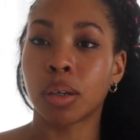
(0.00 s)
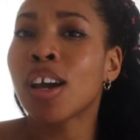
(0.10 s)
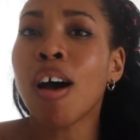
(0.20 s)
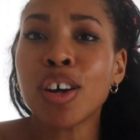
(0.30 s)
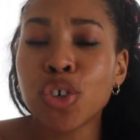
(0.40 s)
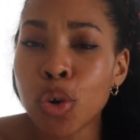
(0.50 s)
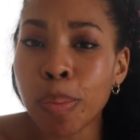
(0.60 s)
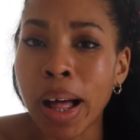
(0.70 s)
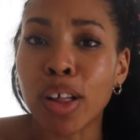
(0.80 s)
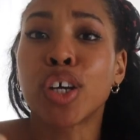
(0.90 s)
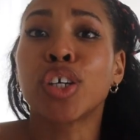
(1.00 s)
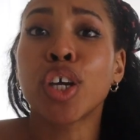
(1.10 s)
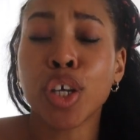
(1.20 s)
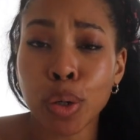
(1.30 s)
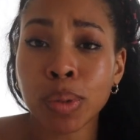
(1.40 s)
You got a doorbell, you
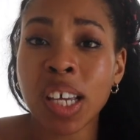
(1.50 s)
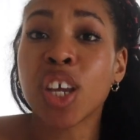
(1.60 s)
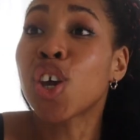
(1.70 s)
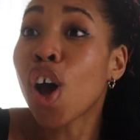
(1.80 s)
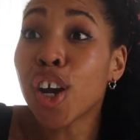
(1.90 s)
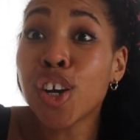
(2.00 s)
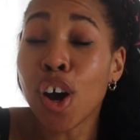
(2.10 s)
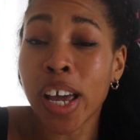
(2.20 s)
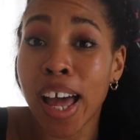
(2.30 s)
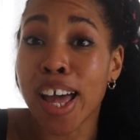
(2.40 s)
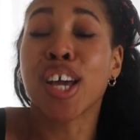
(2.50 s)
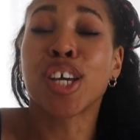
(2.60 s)
use it. You got a knocker,